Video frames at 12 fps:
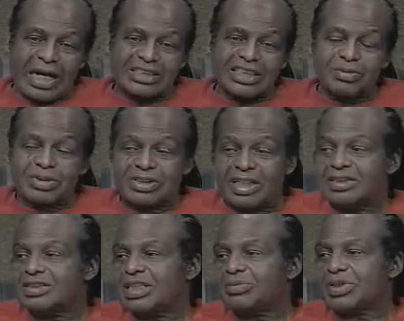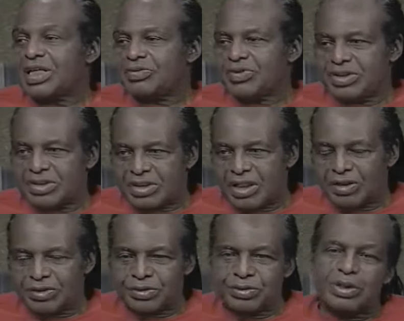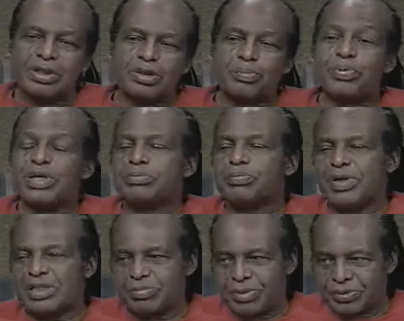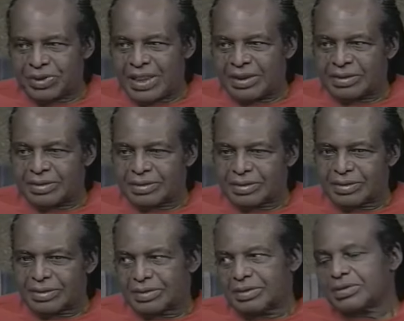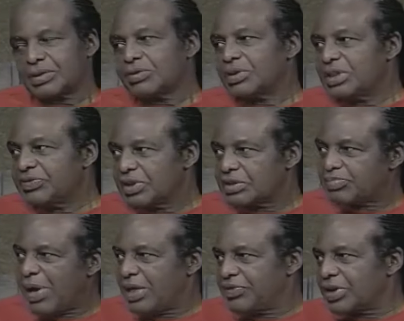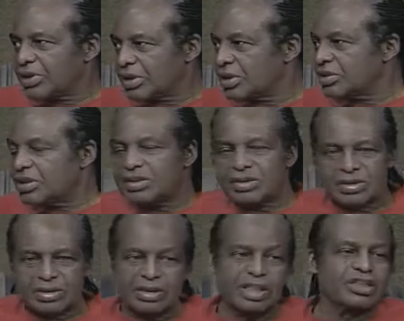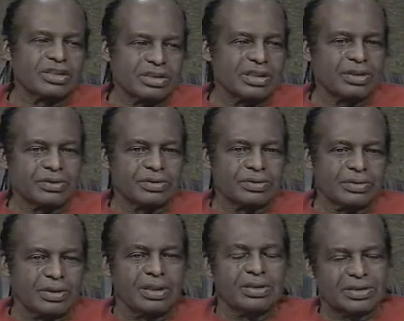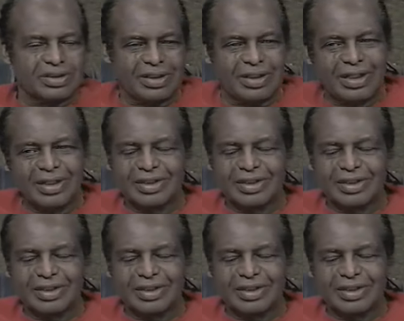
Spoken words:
I said, "Well, just as they were getting ready to tell you, the printing press broke down. So even in spite of their good intentions, they couldn't tell you." You see?